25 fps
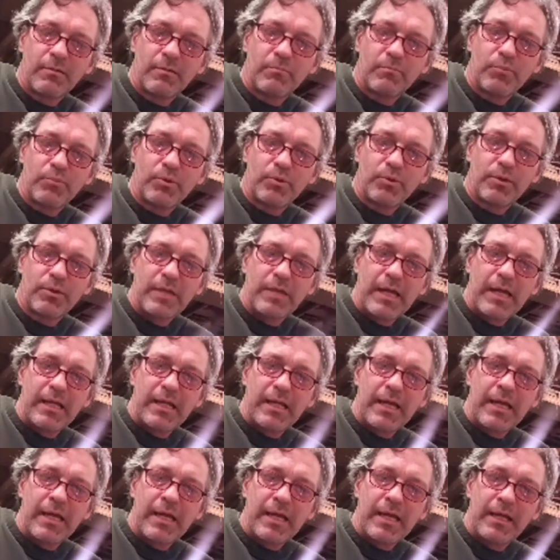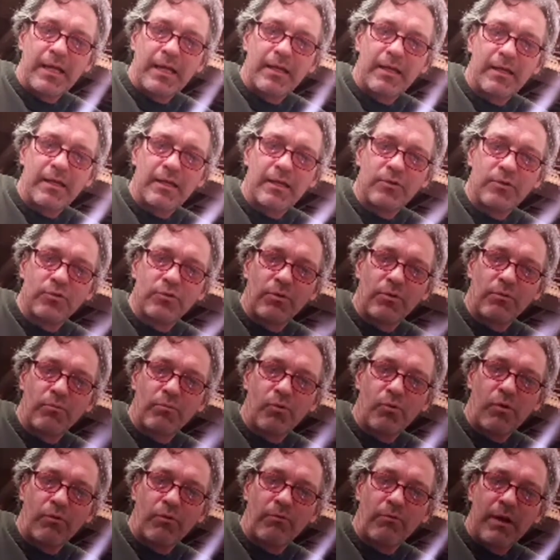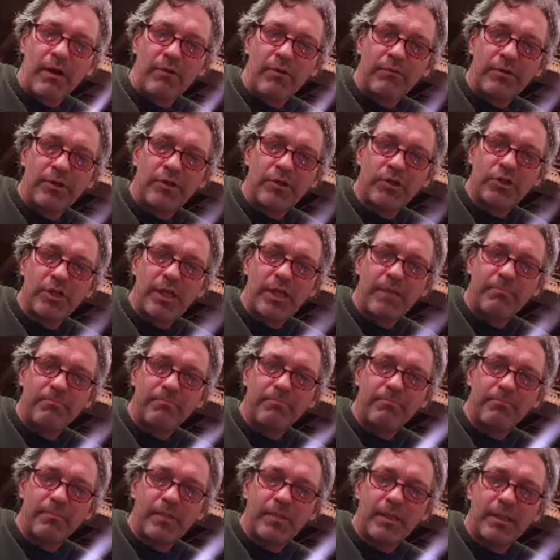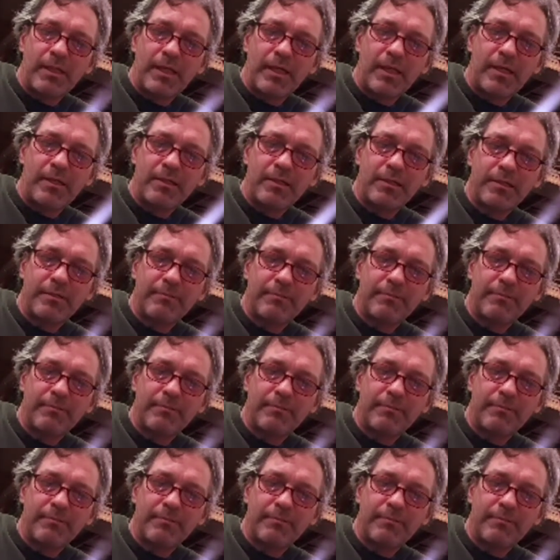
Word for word: pull that egg into a more rounded shape on the end.